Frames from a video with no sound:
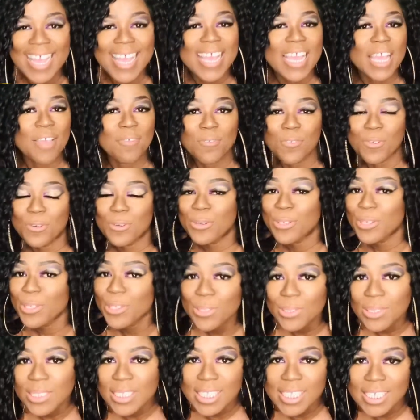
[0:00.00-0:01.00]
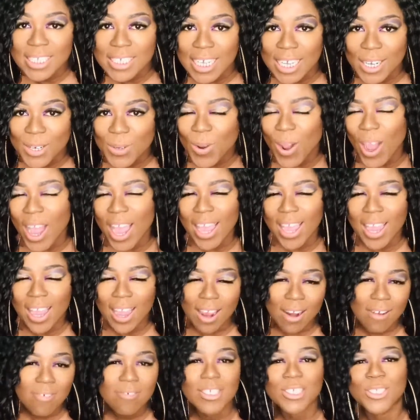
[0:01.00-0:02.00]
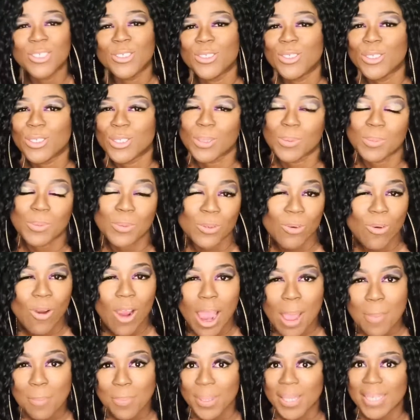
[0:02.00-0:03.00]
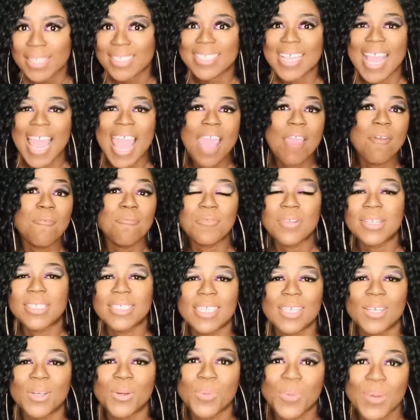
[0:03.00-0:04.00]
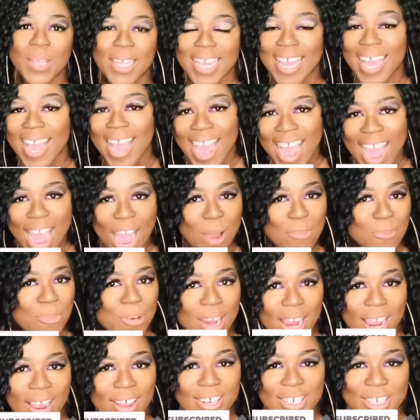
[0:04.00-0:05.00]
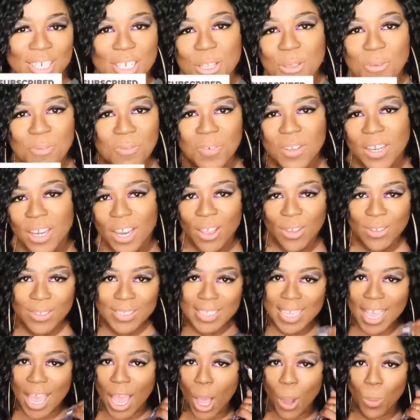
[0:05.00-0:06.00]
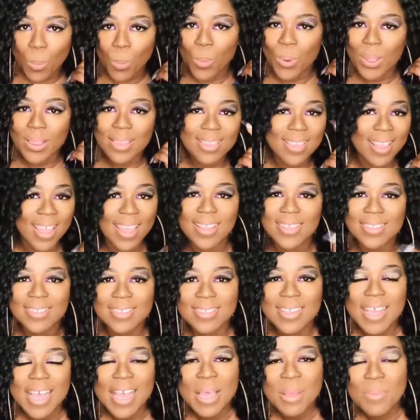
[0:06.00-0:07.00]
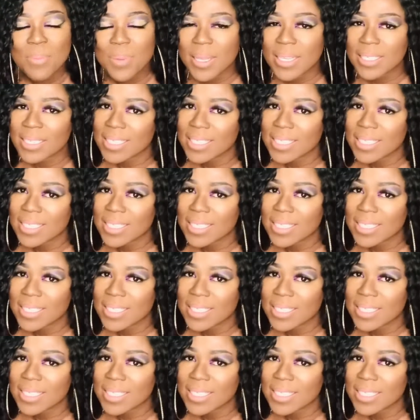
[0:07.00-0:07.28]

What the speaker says: If you're new to this channel, I encourage you to subscribe, because every single week I bring out a new video to help with this, because